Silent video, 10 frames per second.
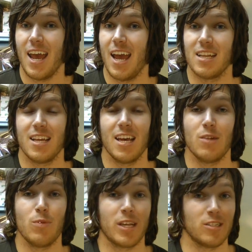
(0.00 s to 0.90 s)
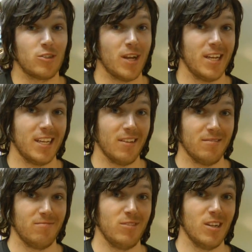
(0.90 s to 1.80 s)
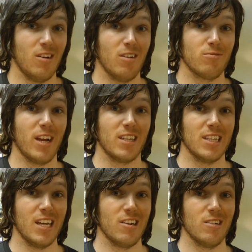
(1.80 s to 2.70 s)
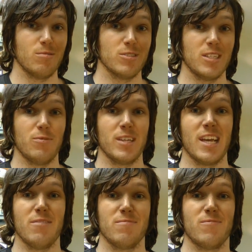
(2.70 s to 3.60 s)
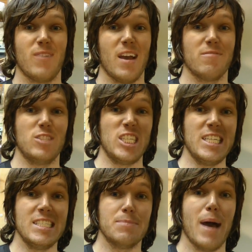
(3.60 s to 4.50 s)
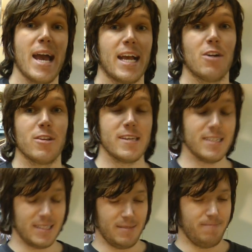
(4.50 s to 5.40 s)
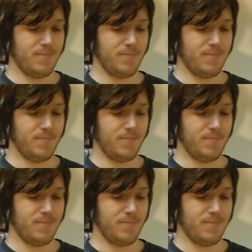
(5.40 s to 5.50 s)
and then we can try to get, you know, I'll write a letter and we'll see if we can get 5 G's back out of this.